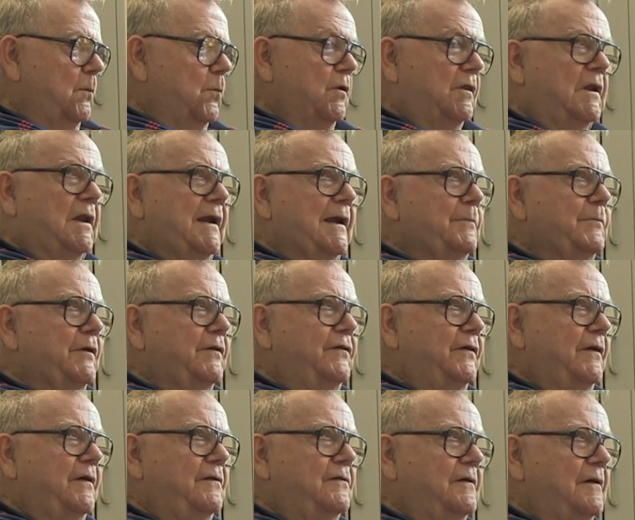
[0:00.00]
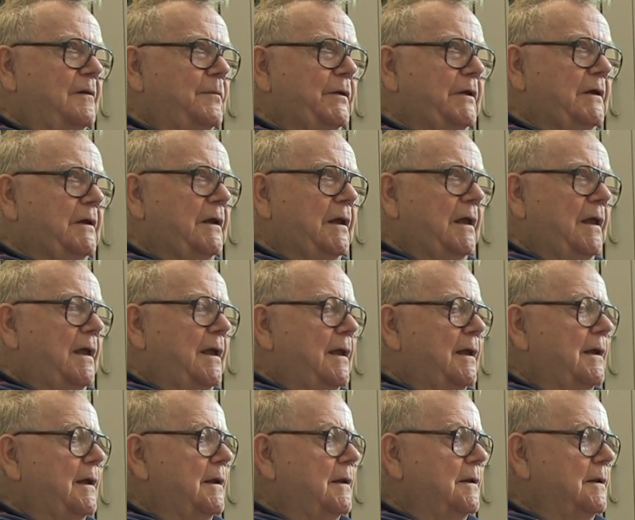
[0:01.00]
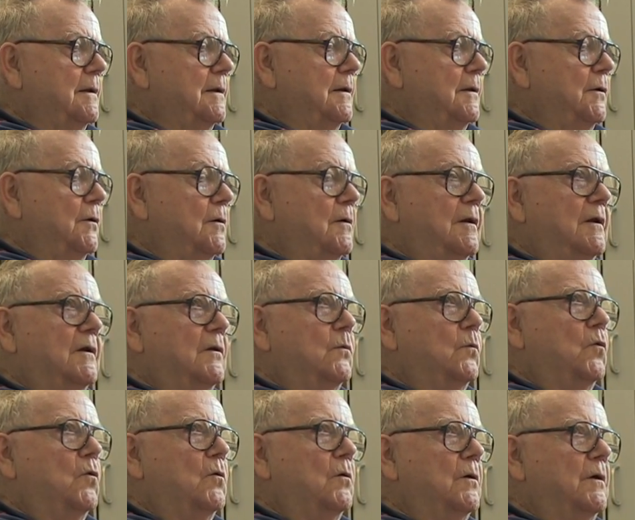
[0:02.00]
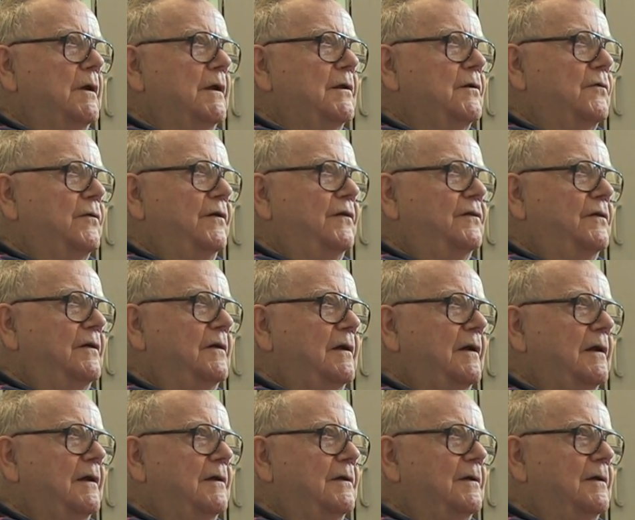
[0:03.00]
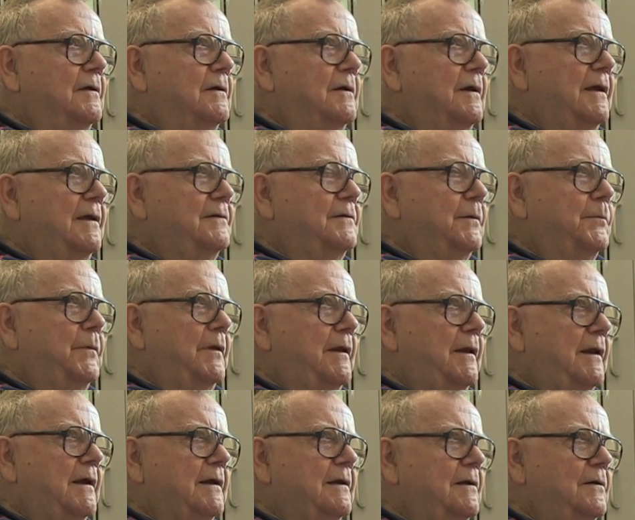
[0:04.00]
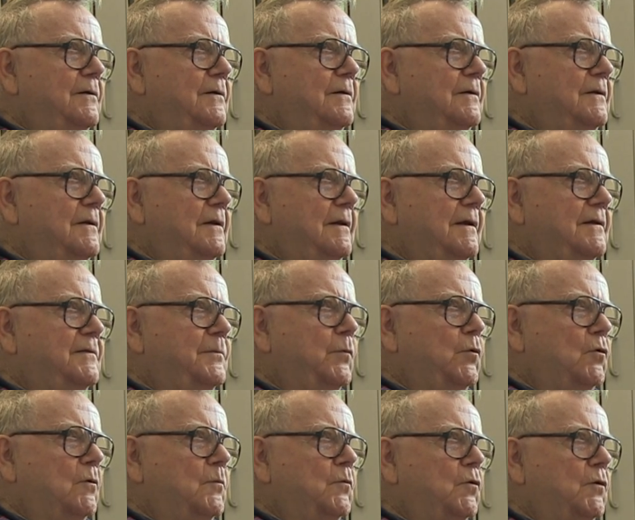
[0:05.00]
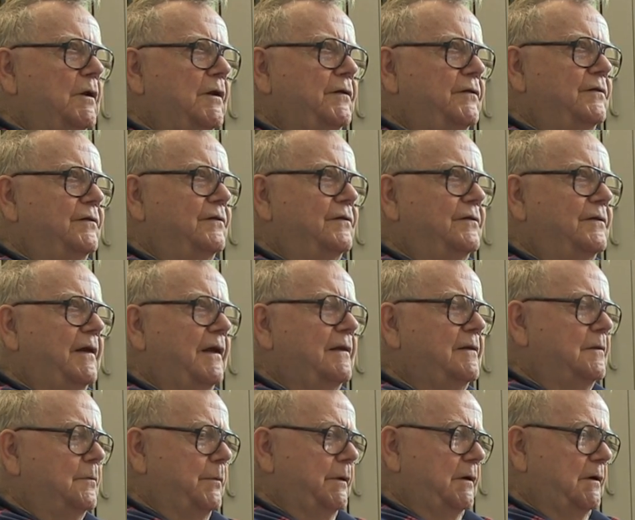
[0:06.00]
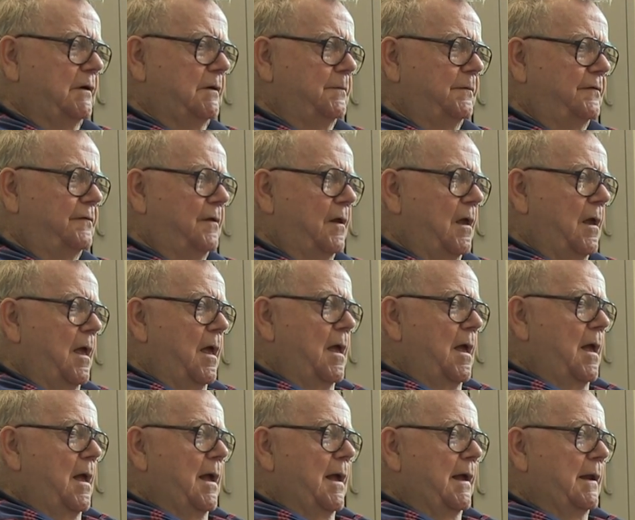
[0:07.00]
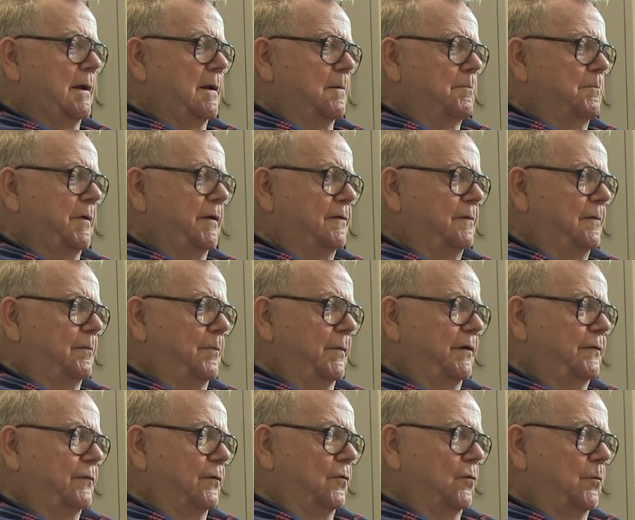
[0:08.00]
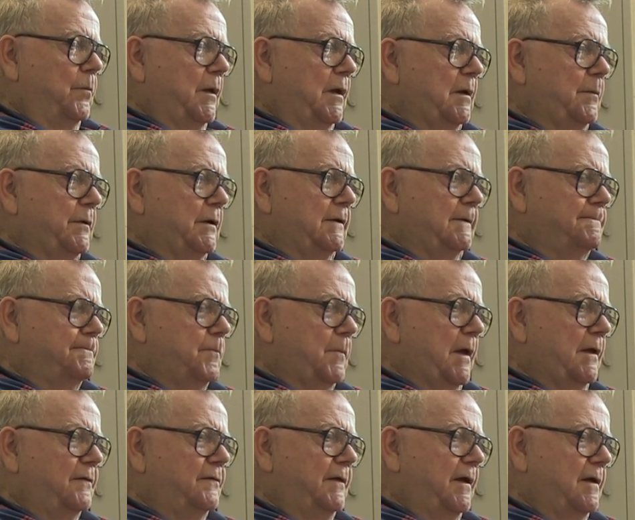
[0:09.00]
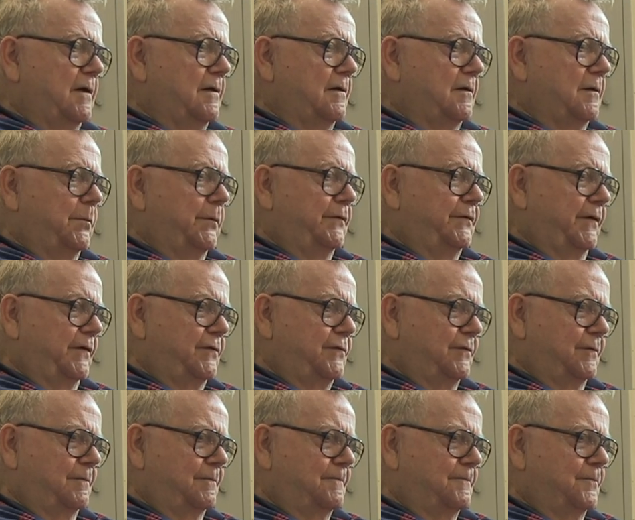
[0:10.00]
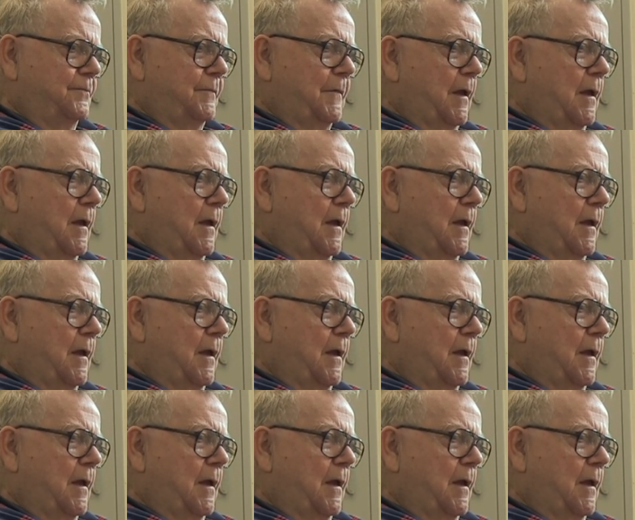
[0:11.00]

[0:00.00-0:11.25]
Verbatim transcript: with climate change coming and nuclear war increasing as a likelihood as more and more nations get the bombs, Mr. Obama has taken the position